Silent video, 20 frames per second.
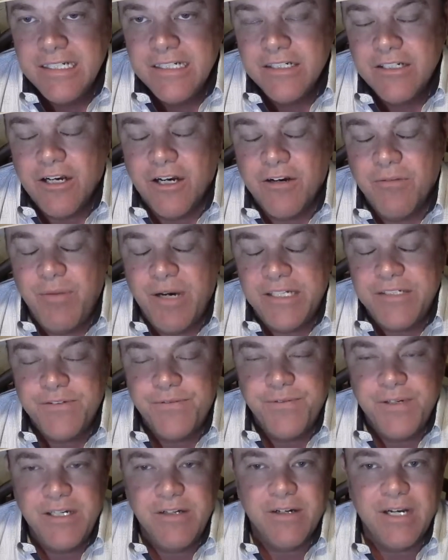Talk about your
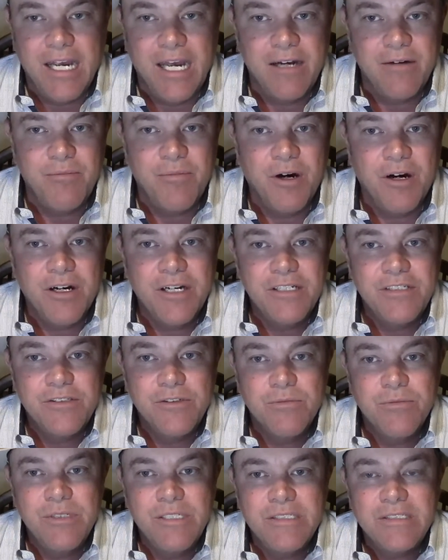feeder cattle market,
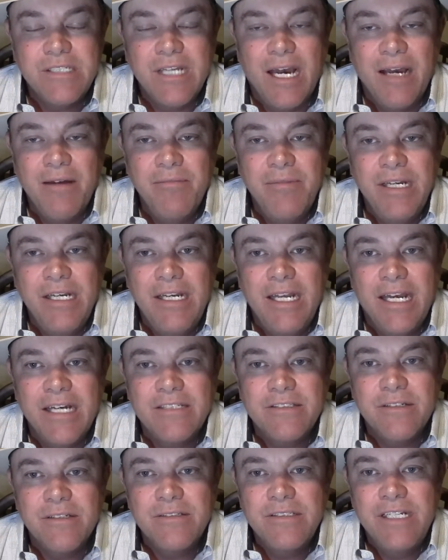your real-time
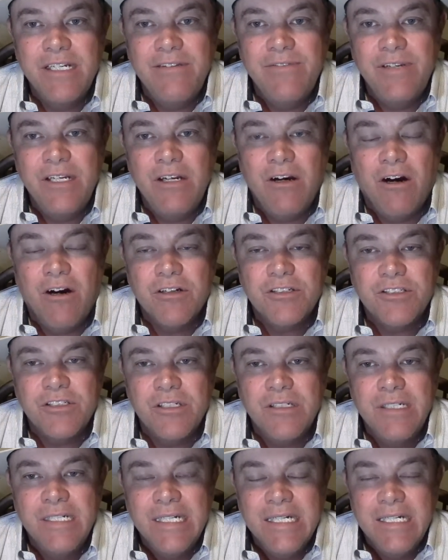index on DV
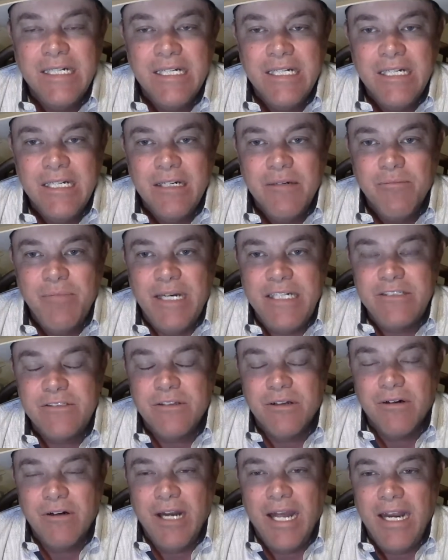Auction. Based
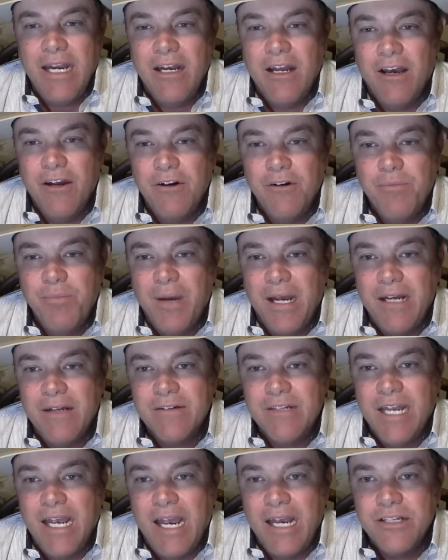on an
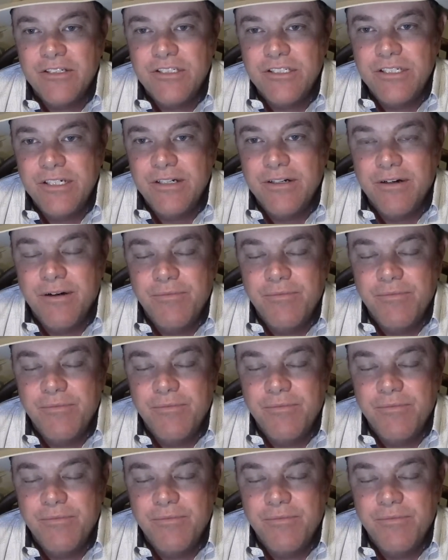800-pound cash steer